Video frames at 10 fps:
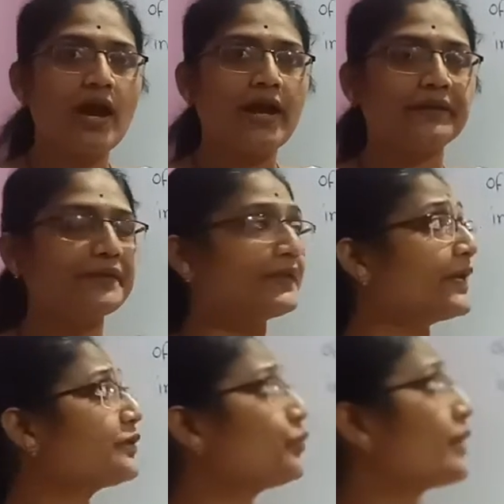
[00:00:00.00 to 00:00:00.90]
and in
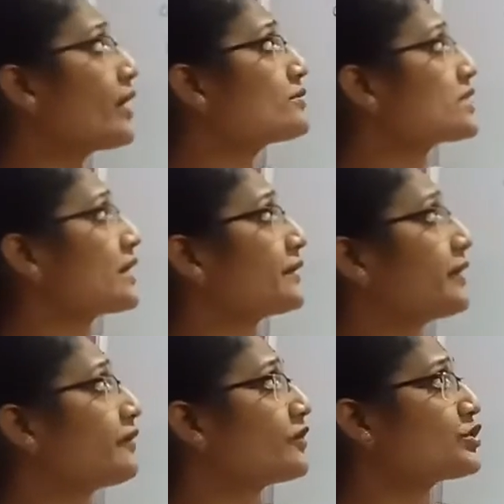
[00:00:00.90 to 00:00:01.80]
that we have
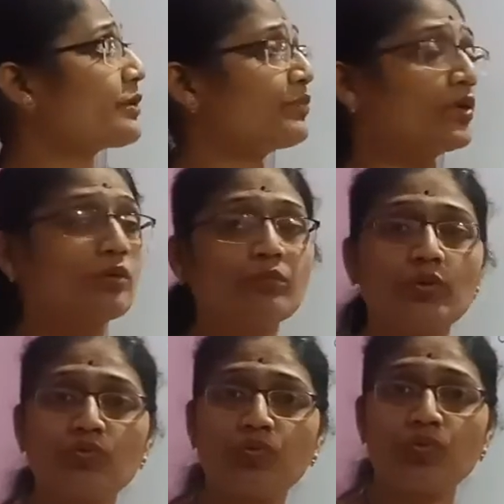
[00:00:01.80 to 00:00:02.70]
started our chapter
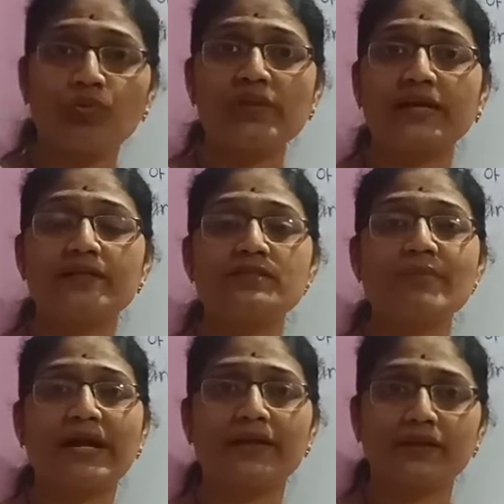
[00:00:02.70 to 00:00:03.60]
number 4, that is
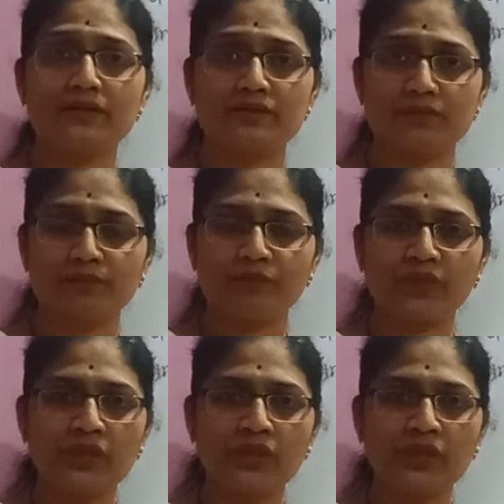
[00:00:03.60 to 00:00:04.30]
magnetism.